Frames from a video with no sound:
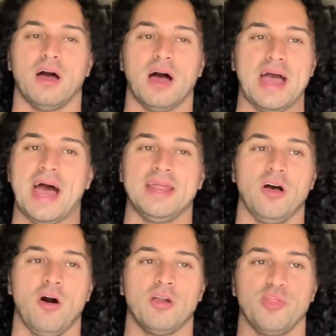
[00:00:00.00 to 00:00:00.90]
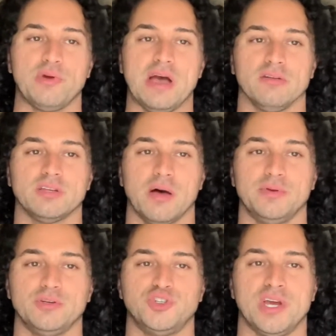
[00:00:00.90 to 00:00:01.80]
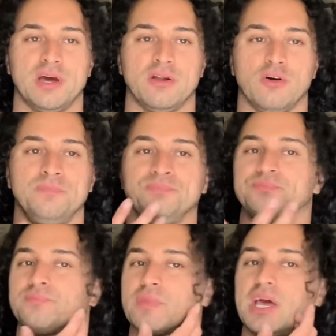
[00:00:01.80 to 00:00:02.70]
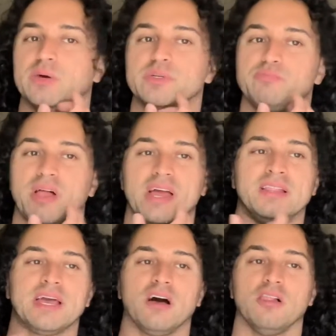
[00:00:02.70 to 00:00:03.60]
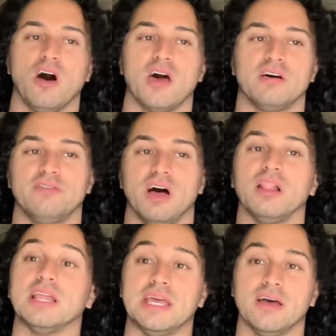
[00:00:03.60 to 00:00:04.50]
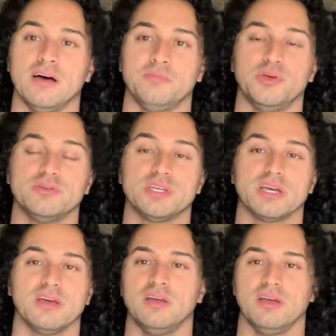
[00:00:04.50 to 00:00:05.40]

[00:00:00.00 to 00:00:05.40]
I had it on a 3LW channel, and it was playing like a lot of Aaliyah music.